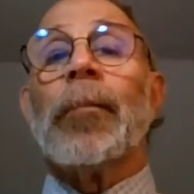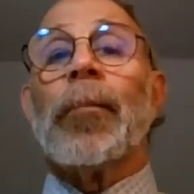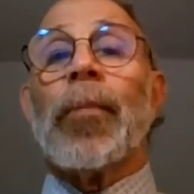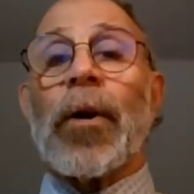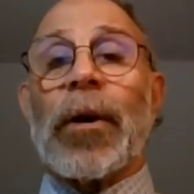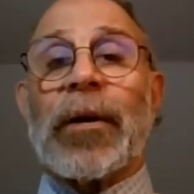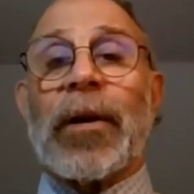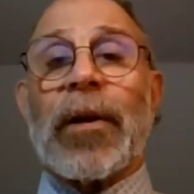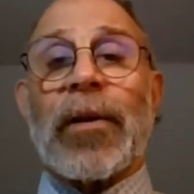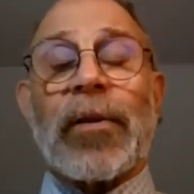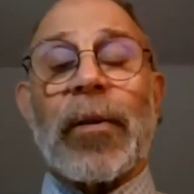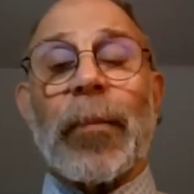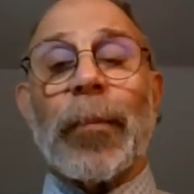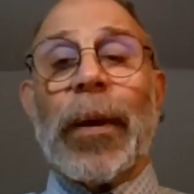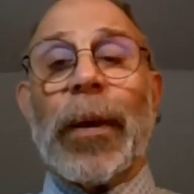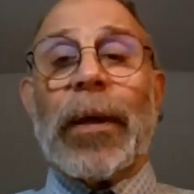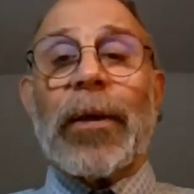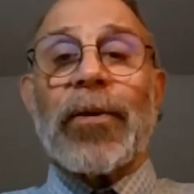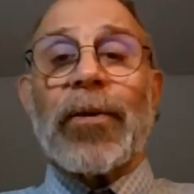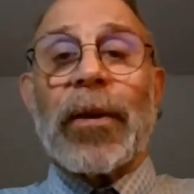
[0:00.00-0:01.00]

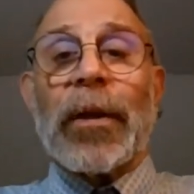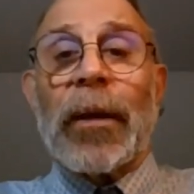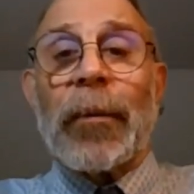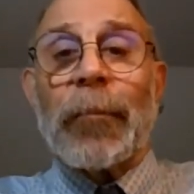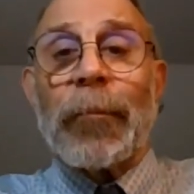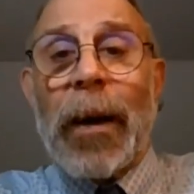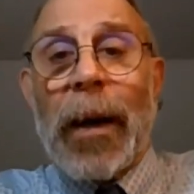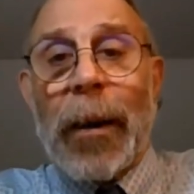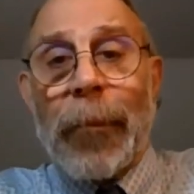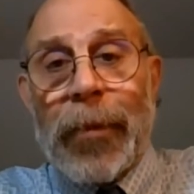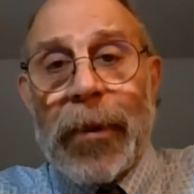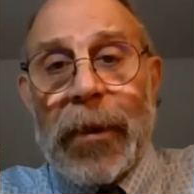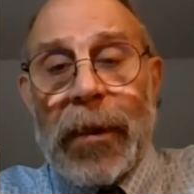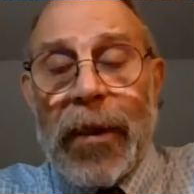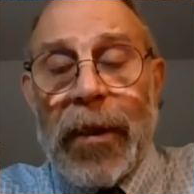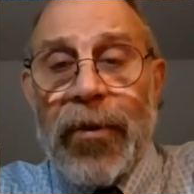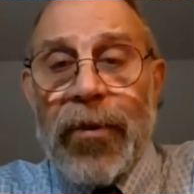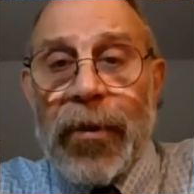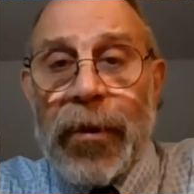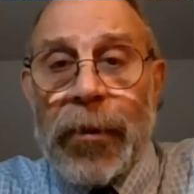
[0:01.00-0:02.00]
participation, and
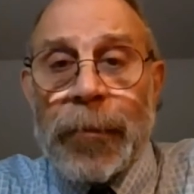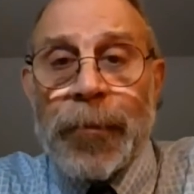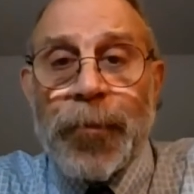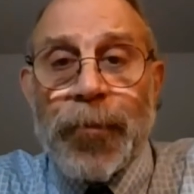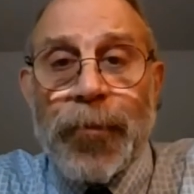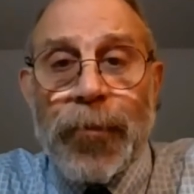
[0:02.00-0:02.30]
population?